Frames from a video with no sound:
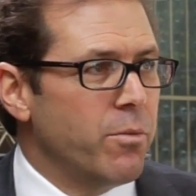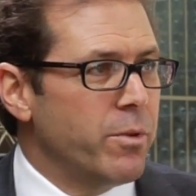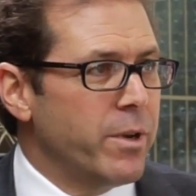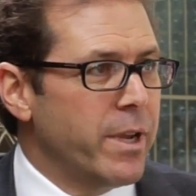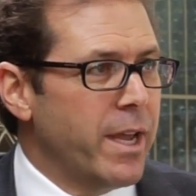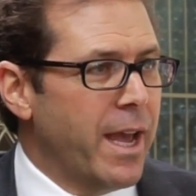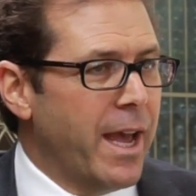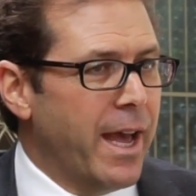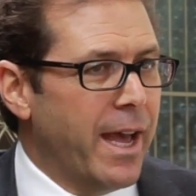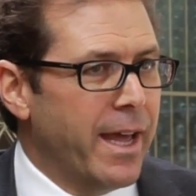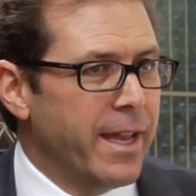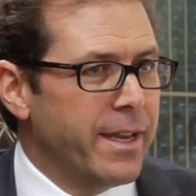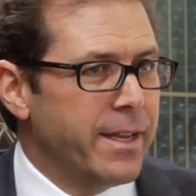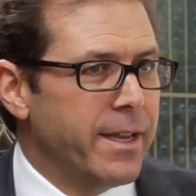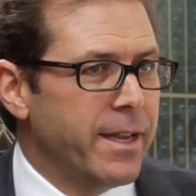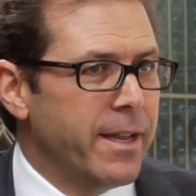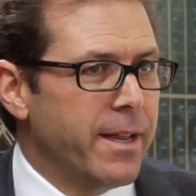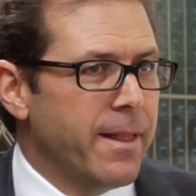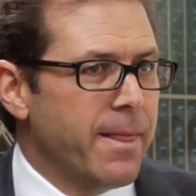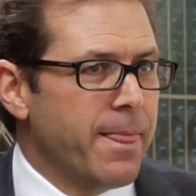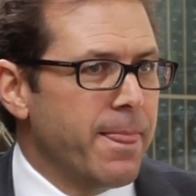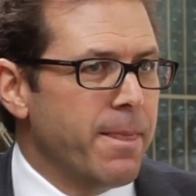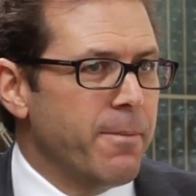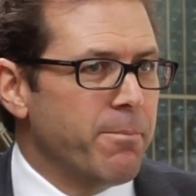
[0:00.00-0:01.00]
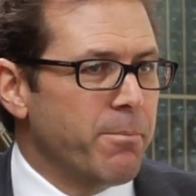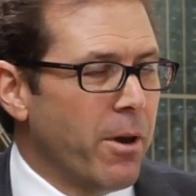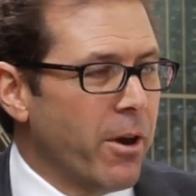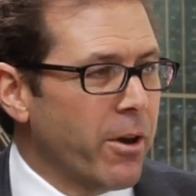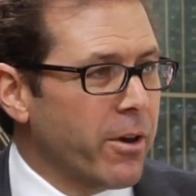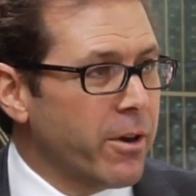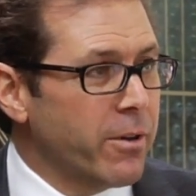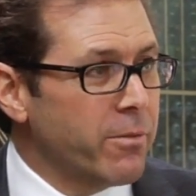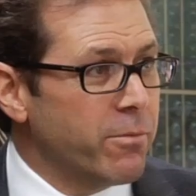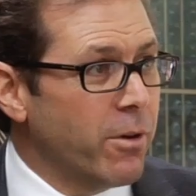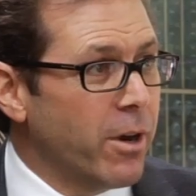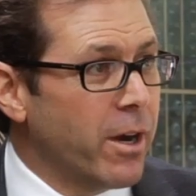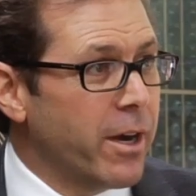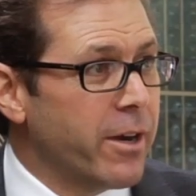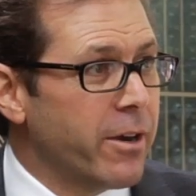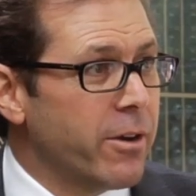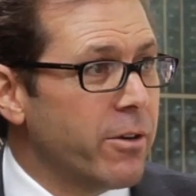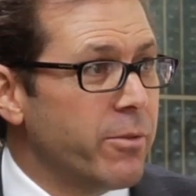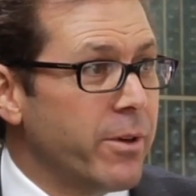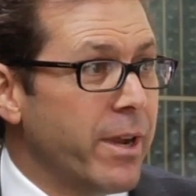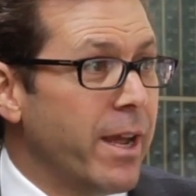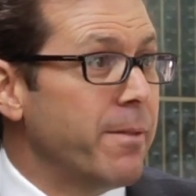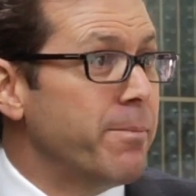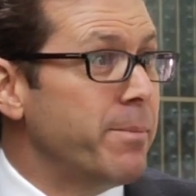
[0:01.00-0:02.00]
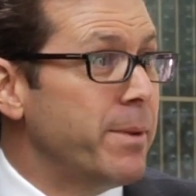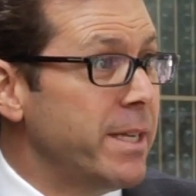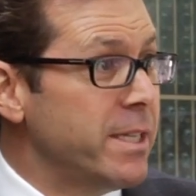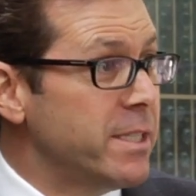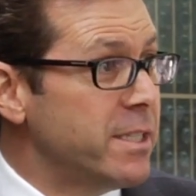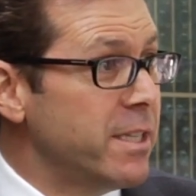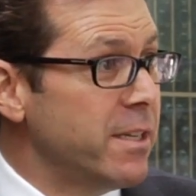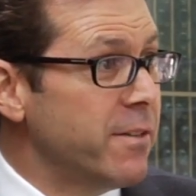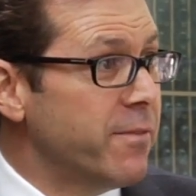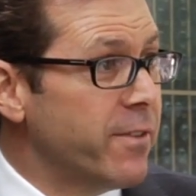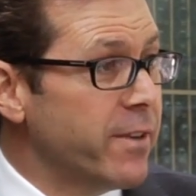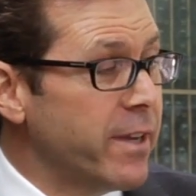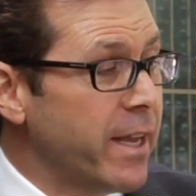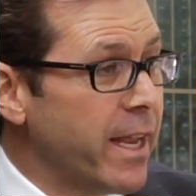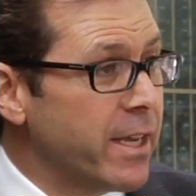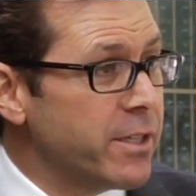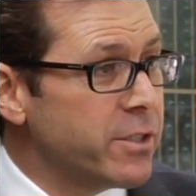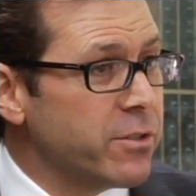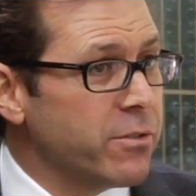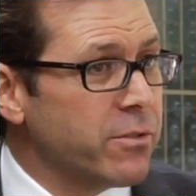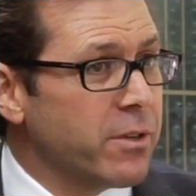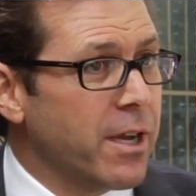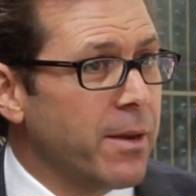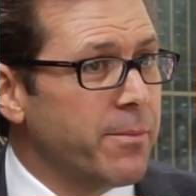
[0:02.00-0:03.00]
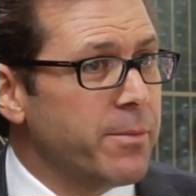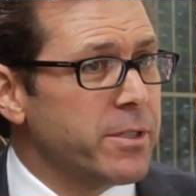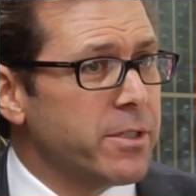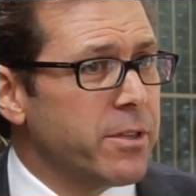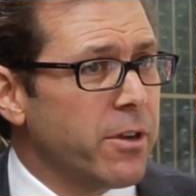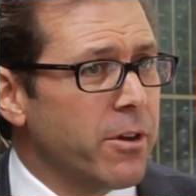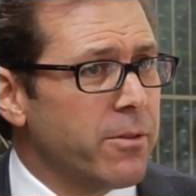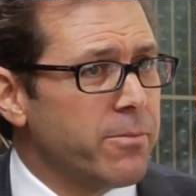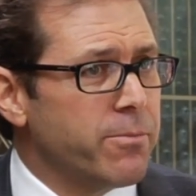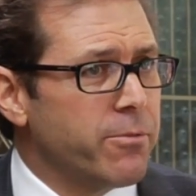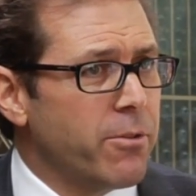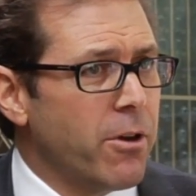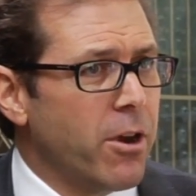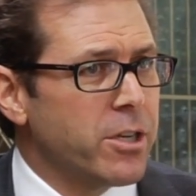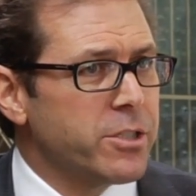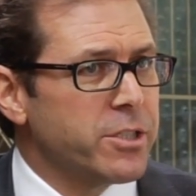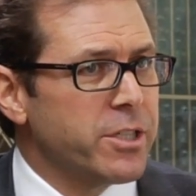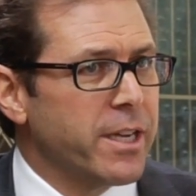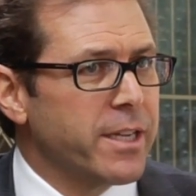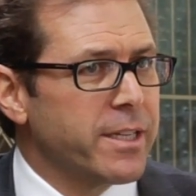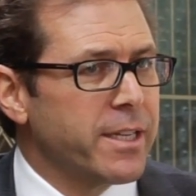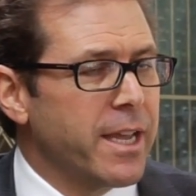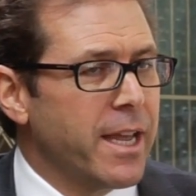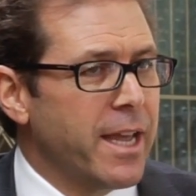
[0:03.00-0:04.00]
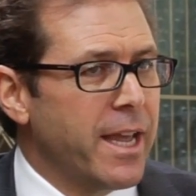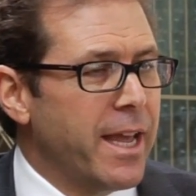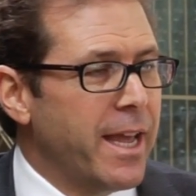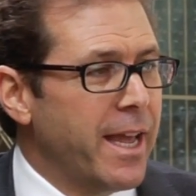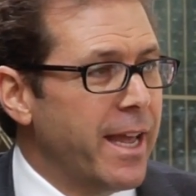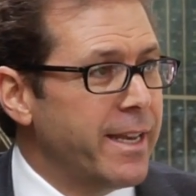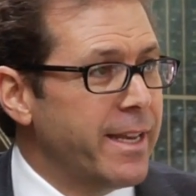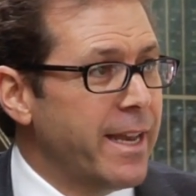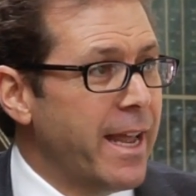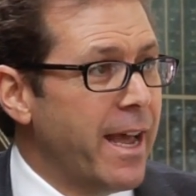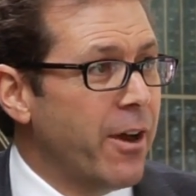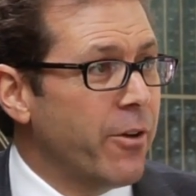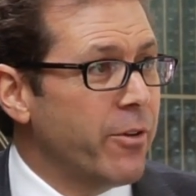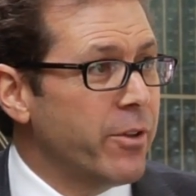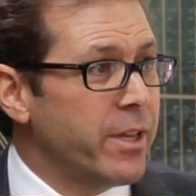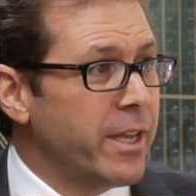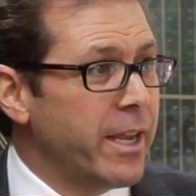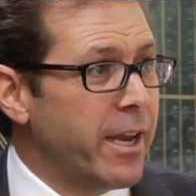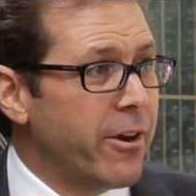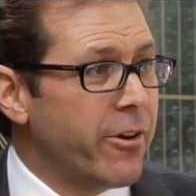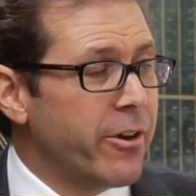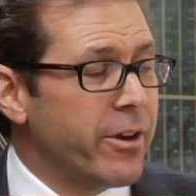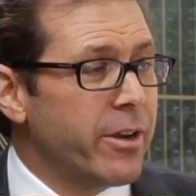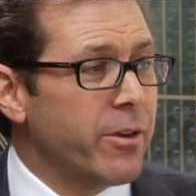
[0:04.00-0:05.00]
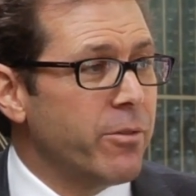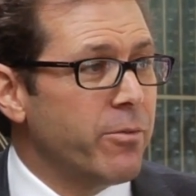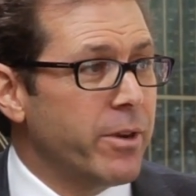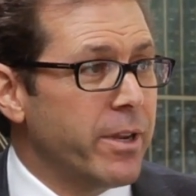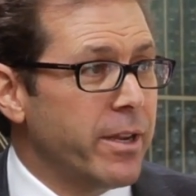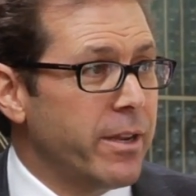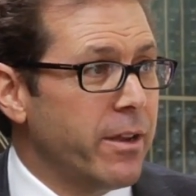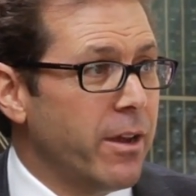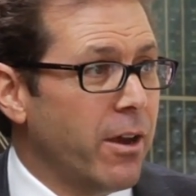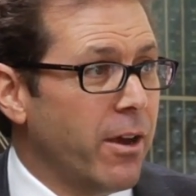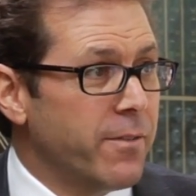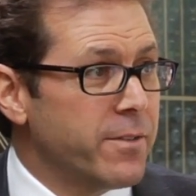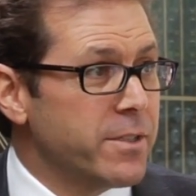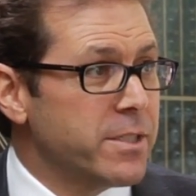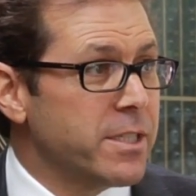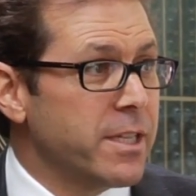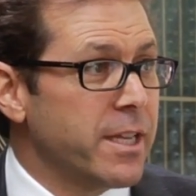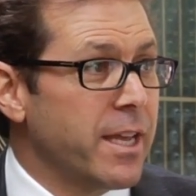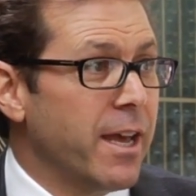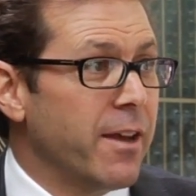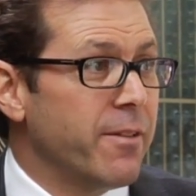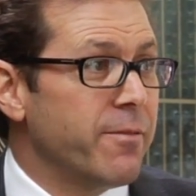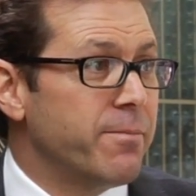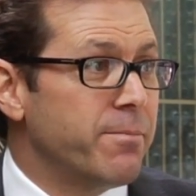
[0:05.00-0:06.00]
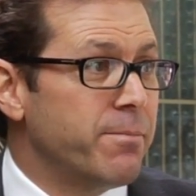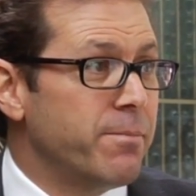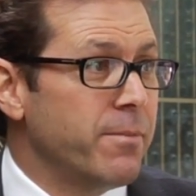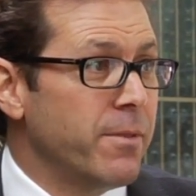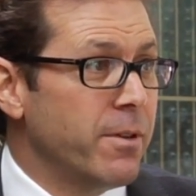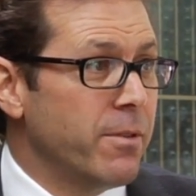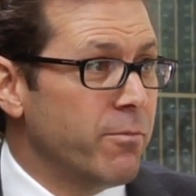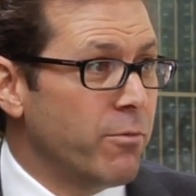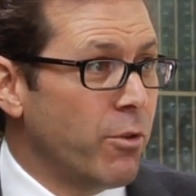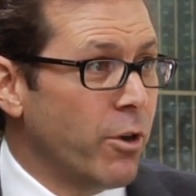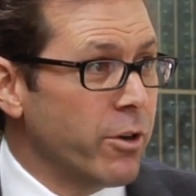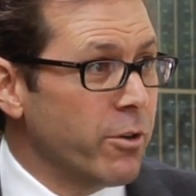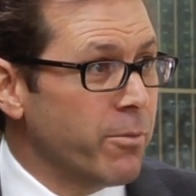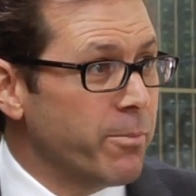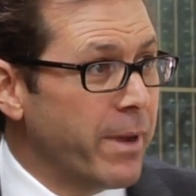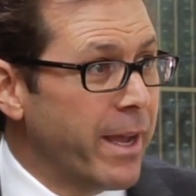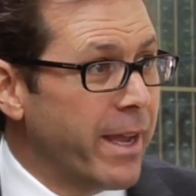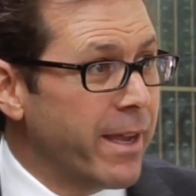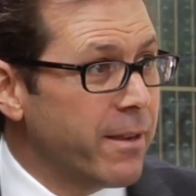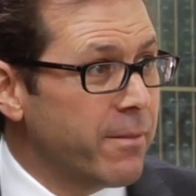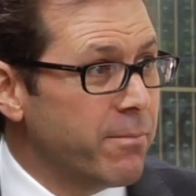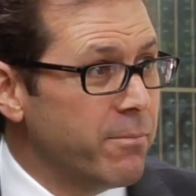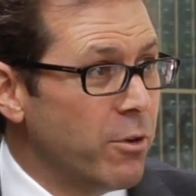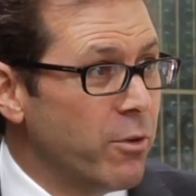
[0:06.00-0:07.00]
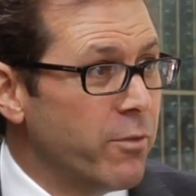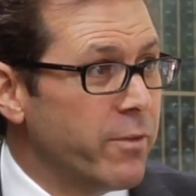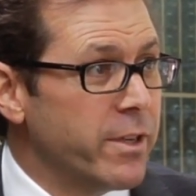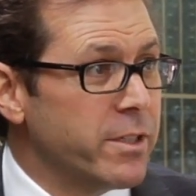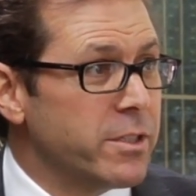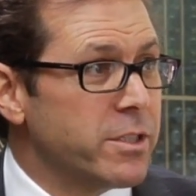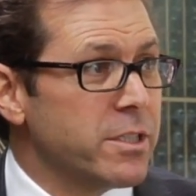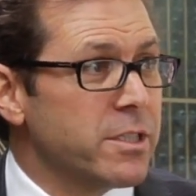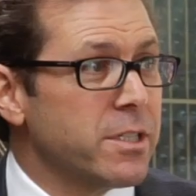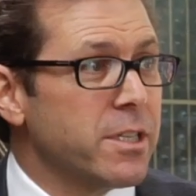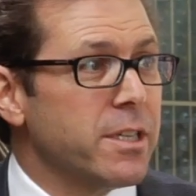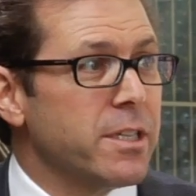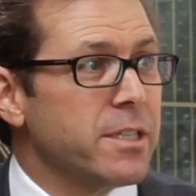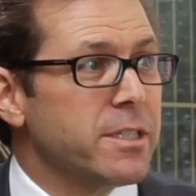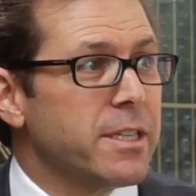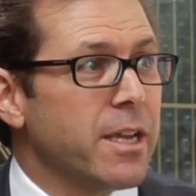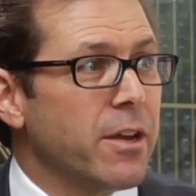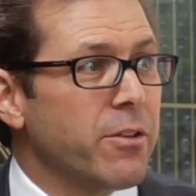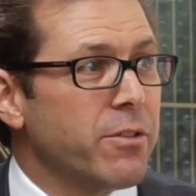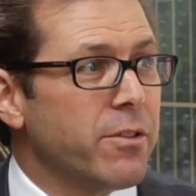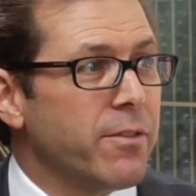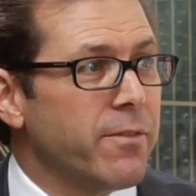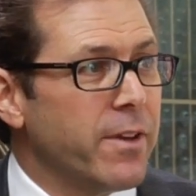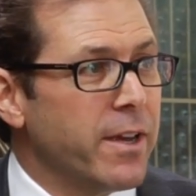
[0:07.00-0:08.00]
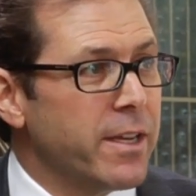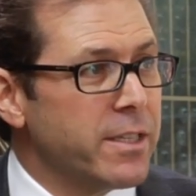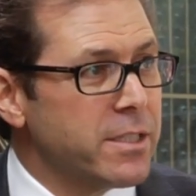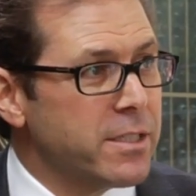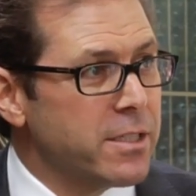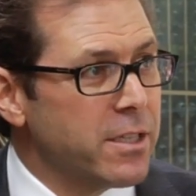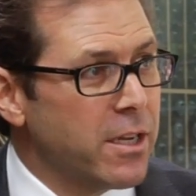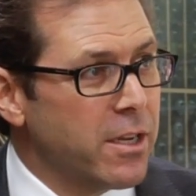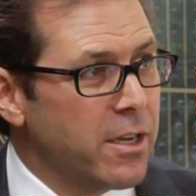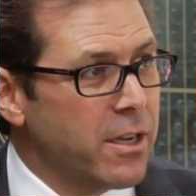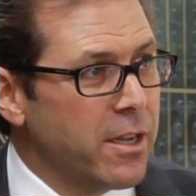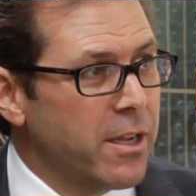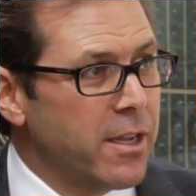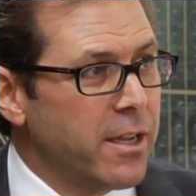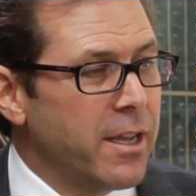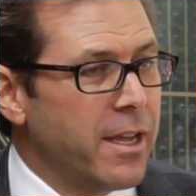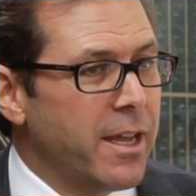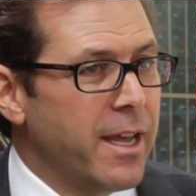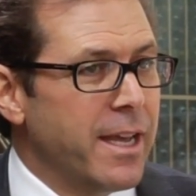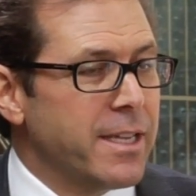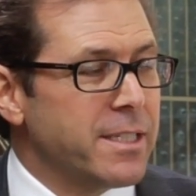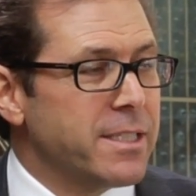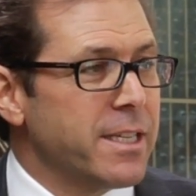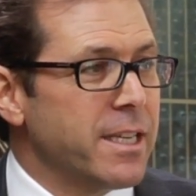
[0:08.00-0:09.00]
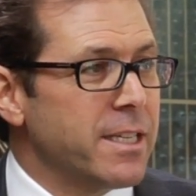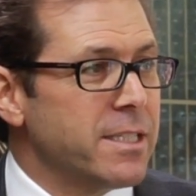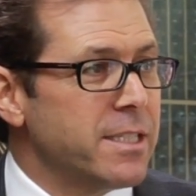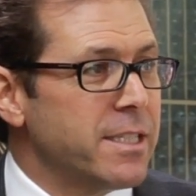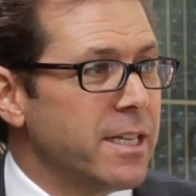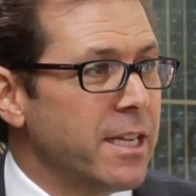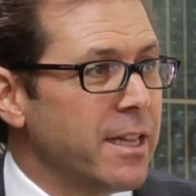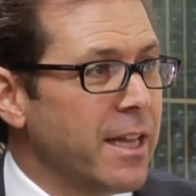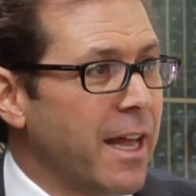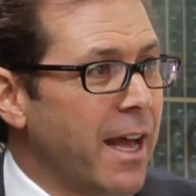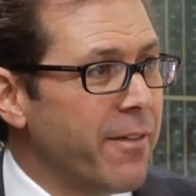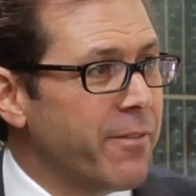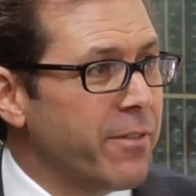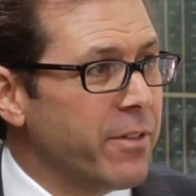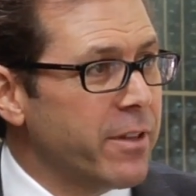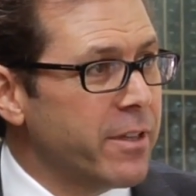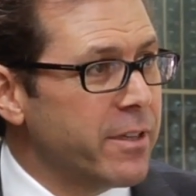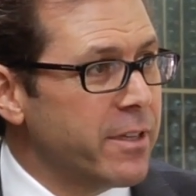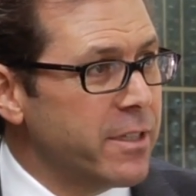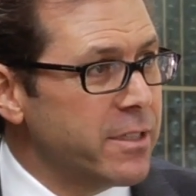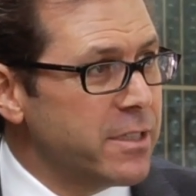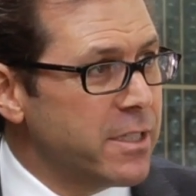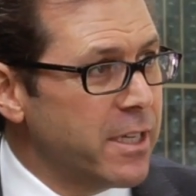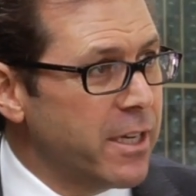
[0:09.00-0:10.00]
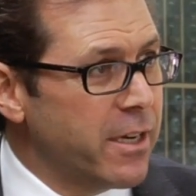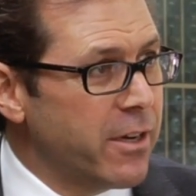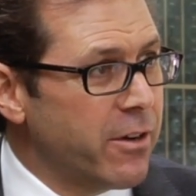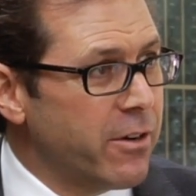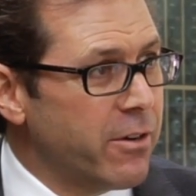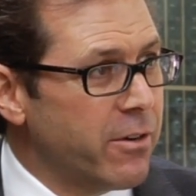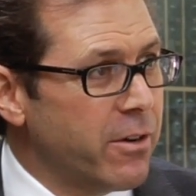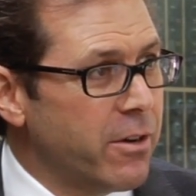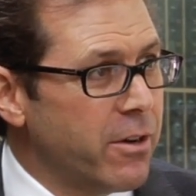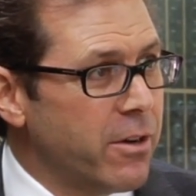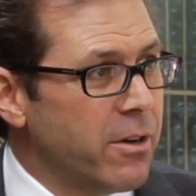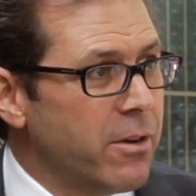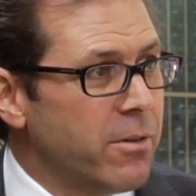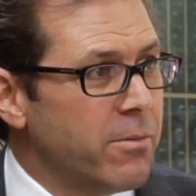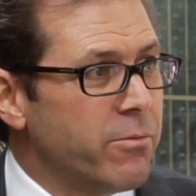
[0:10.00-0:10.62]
We had MarketWire, we had PC Financial come into our project. And now in the area, we obviously have Royal Bank moving just to the south of us. Right. SNC Lavalin is here.